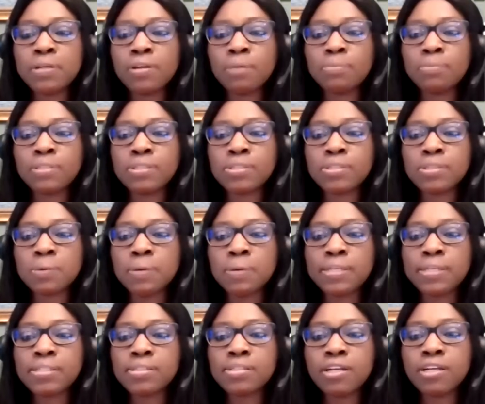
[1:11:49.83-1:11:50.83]
pin up this
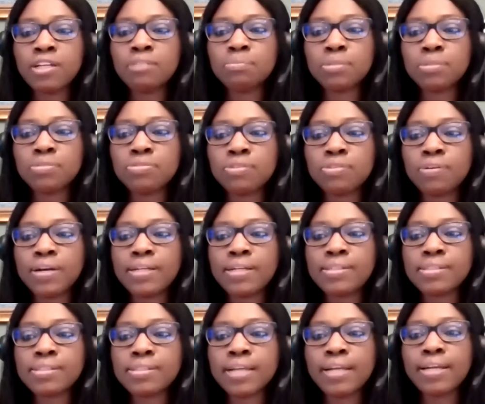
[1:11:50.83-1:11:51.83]
question
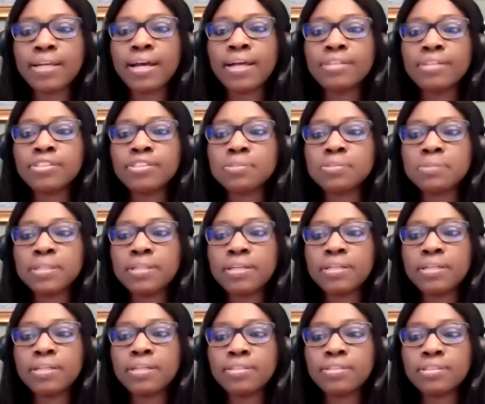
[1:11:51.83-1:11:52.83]
before I start
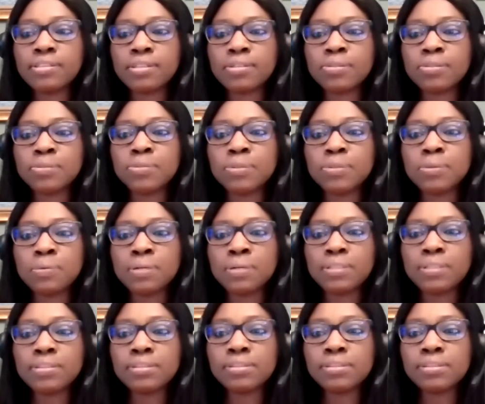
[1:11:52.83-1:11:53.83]
answering it. It's a good
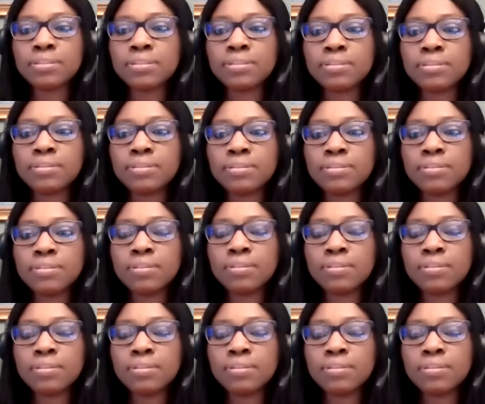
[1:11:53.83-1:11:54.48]
question.